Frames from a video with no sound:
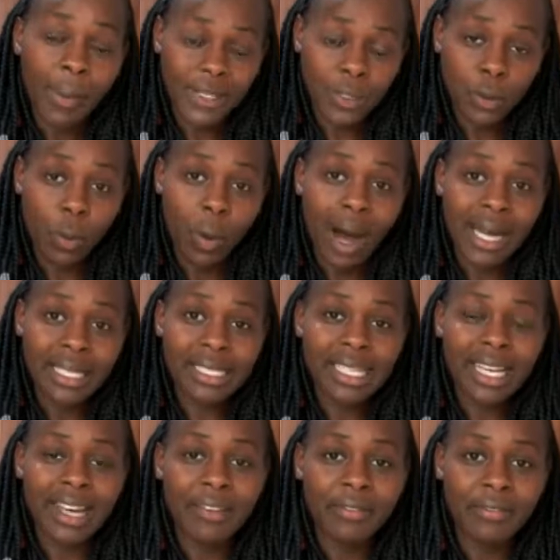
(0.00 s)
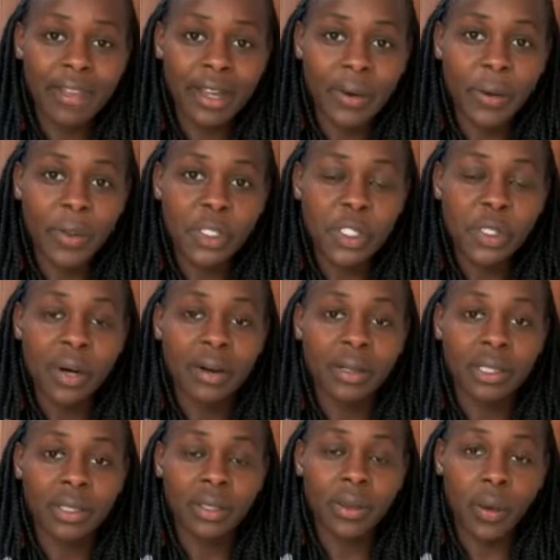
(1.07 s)
But what if the
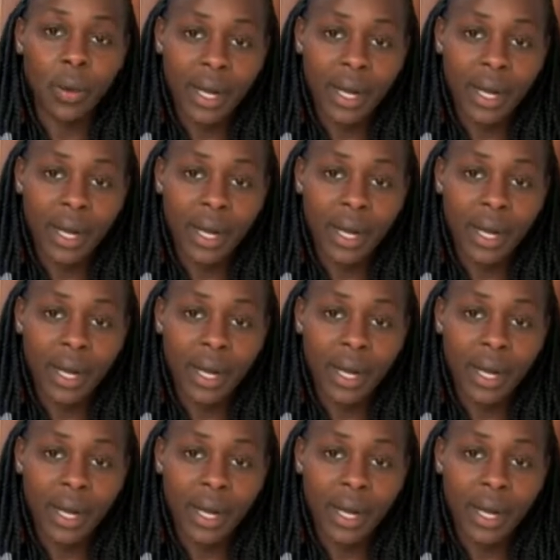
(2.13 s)
contrary